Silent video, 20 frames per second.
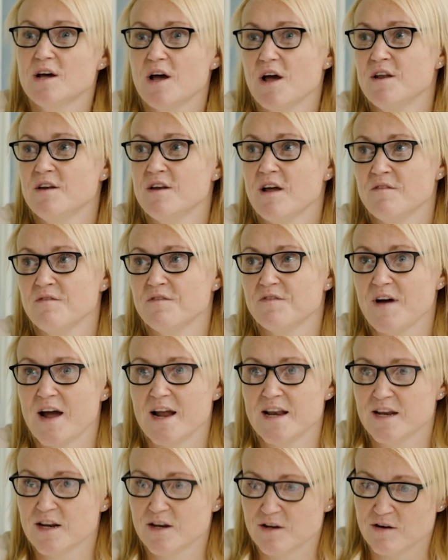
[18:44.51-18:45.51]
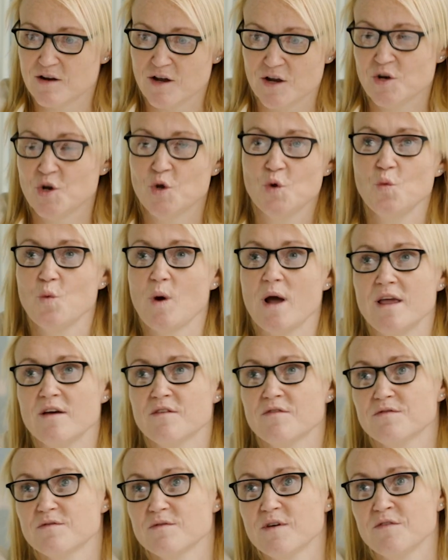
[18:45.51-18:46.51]
and finding a new way
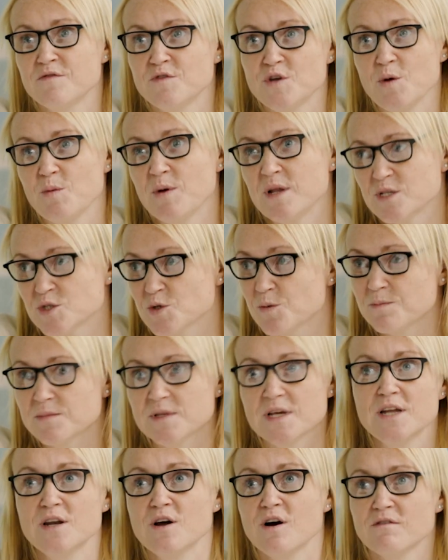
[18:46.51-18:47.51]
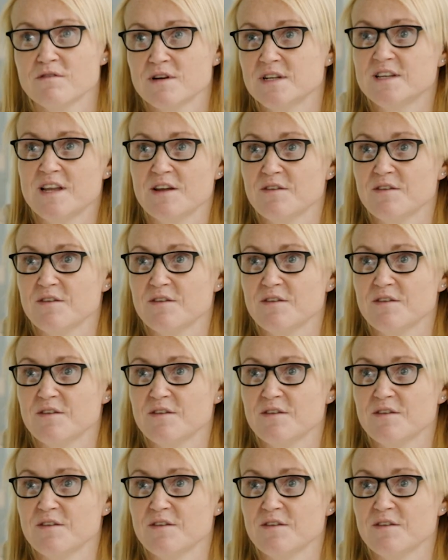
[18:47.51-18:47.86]
of doing something, or